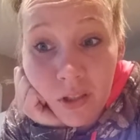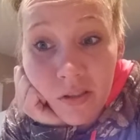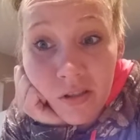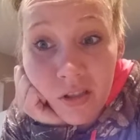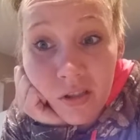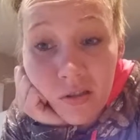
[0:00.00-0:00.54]
and their
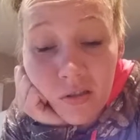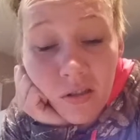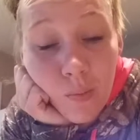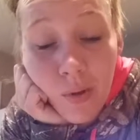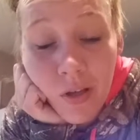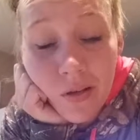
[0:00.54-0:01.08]
sister and
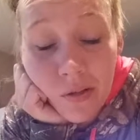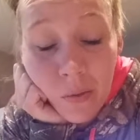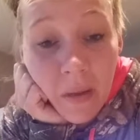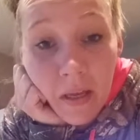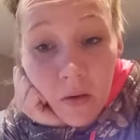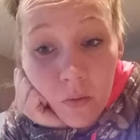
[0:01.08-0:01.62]
their brothers are
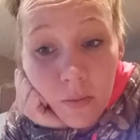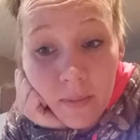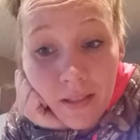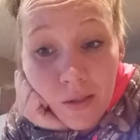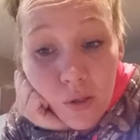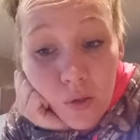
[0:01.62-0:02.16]
making ornaments.